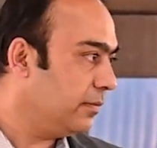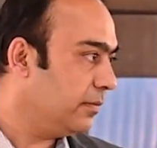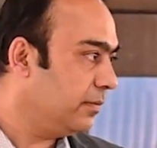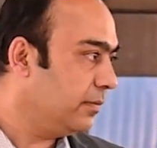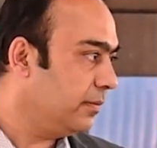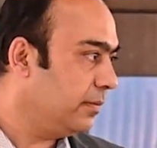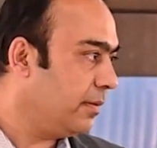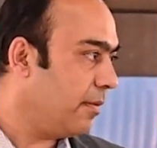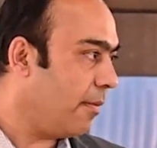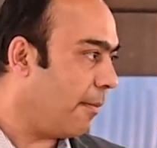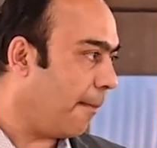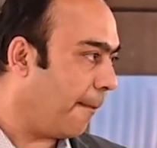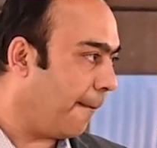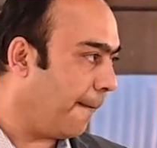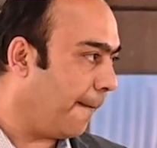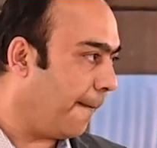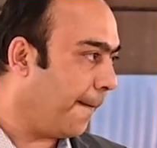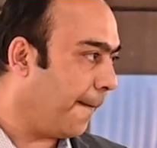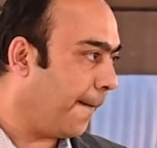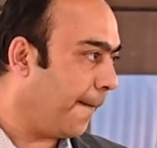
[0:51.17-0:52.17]
when
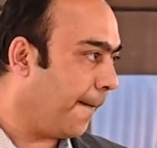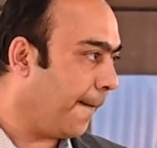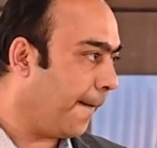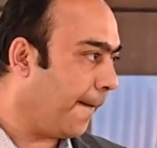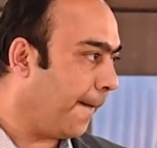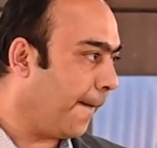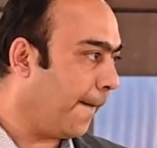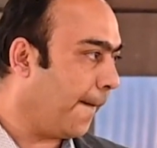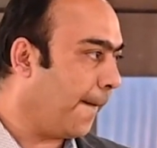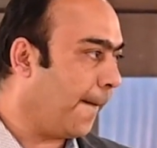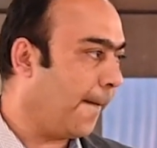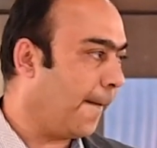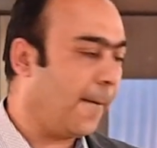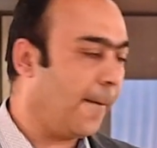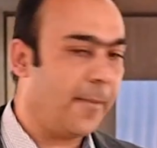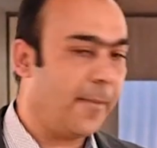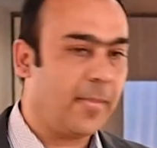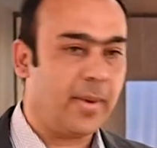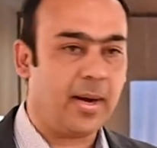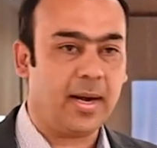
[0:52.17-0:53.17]
Akshay said has given so
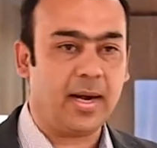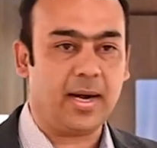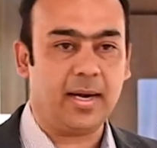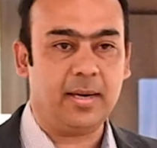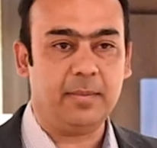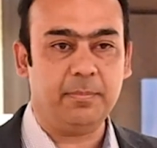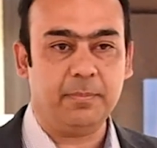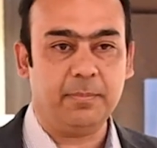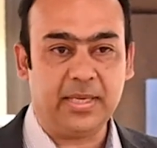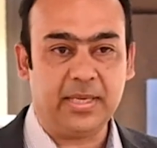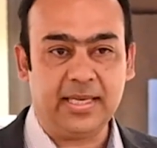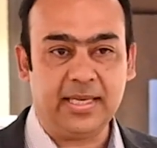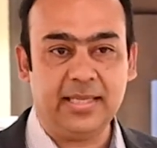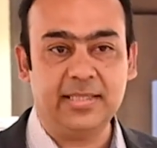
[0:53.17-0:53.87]
many mantras,